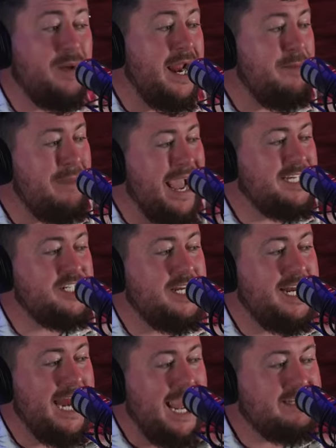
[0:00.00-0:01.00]
but I
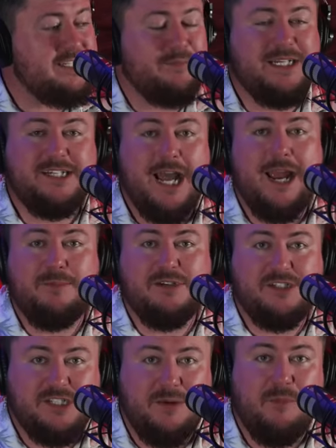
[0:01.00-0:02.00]
imagine it has to be
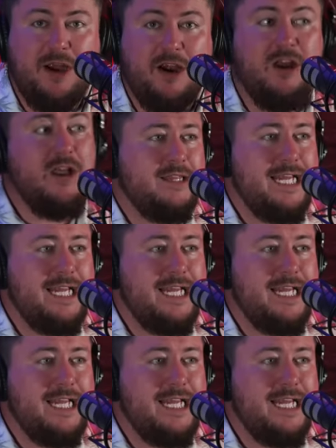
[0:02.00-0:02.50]
timed somewhere.